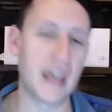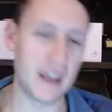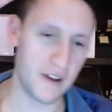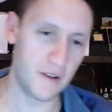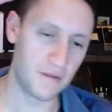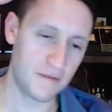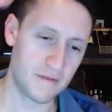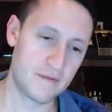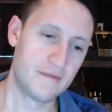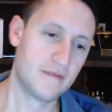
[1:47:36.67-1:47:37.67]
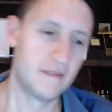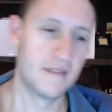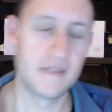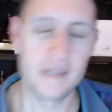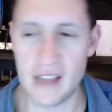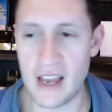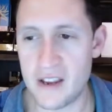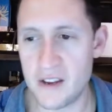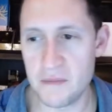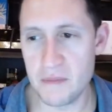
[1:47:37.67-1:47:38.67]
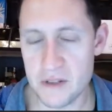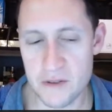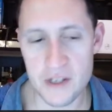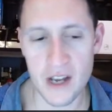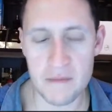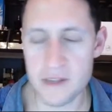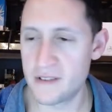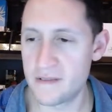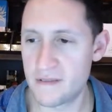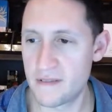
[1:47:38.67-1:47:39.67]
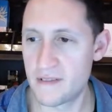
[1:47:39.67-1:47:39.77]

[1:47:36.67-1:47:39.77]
Thank you. Thank you, Mr. Thompson.